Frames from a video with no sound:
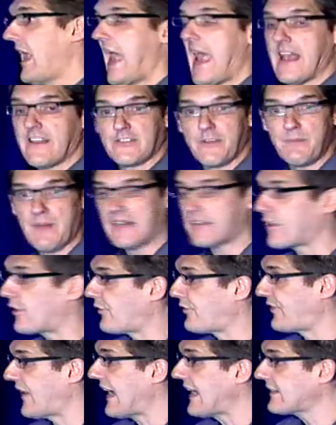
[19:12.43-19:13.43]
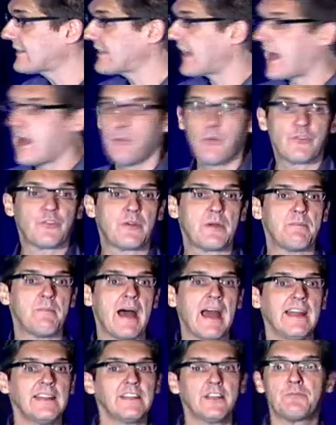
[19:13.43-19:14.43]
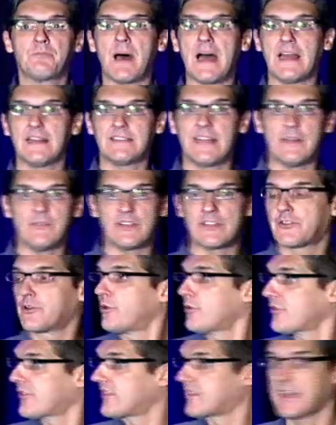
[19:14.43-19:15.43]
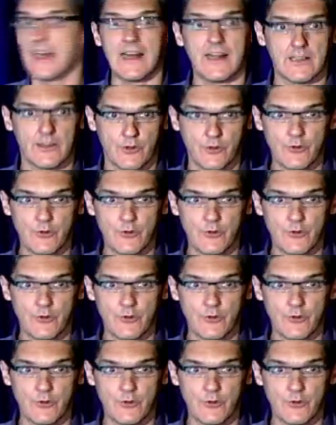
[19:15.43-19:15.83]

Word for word: As a matter of fact, I was reminded by David Rosenthal,